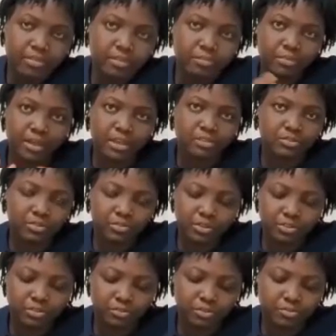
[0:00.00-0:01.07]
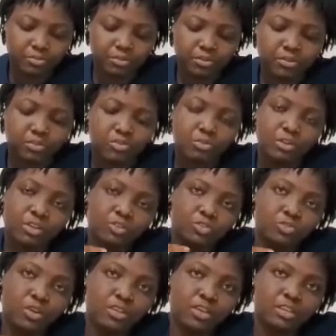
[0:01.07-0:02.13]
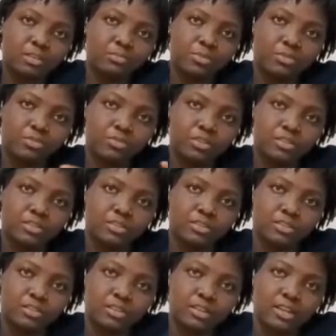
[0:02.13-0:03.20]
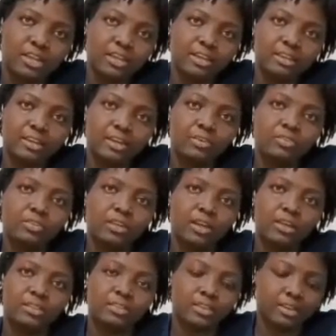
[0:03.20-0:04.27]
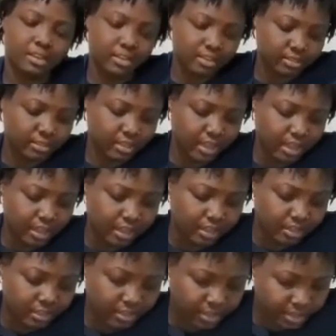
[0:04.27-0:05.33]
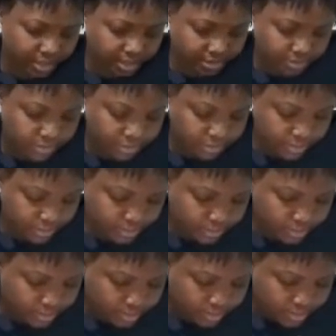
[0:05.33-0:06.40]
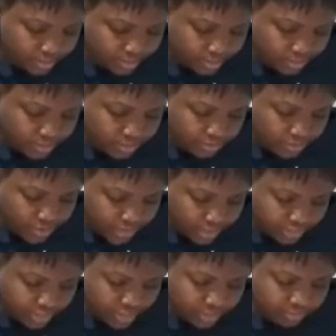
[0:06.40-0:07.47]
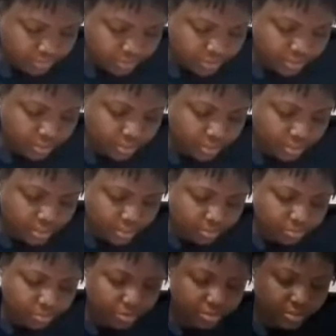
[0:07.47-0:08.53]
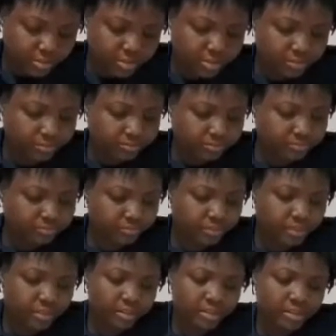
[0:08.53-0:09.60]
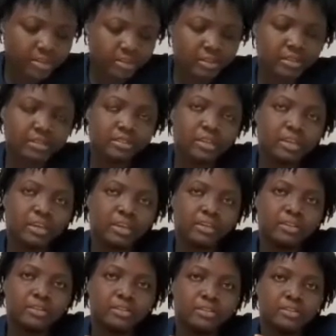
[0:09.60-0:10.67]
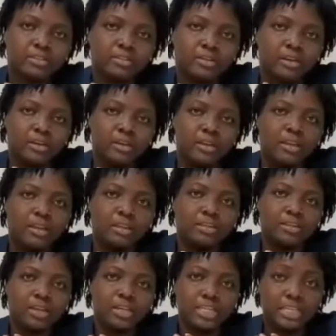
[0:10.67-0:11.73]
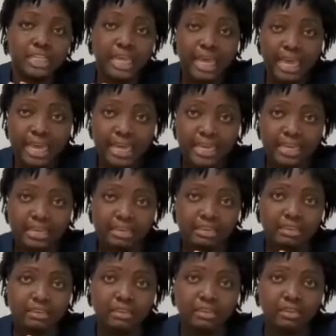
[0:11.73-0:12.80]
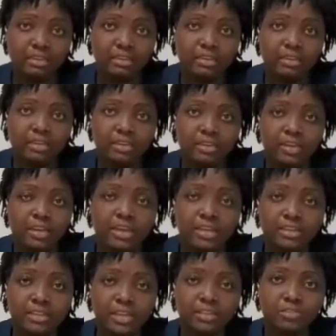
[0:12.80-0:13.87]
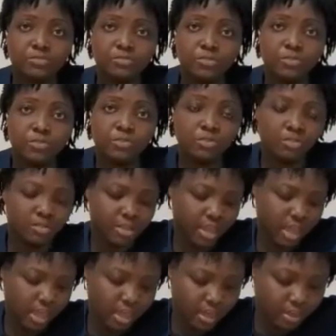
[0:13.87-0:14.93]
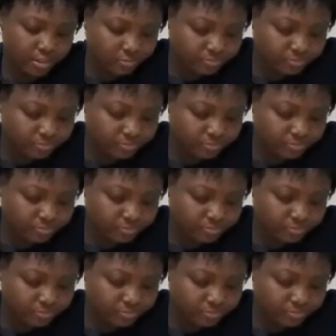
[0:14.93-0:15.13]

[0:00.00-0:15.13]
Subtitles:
blood to the rest of the body. So ensure that the person is lying down and the legs are elevated. Rest that patient in that position. The second letter is A. A stands for air.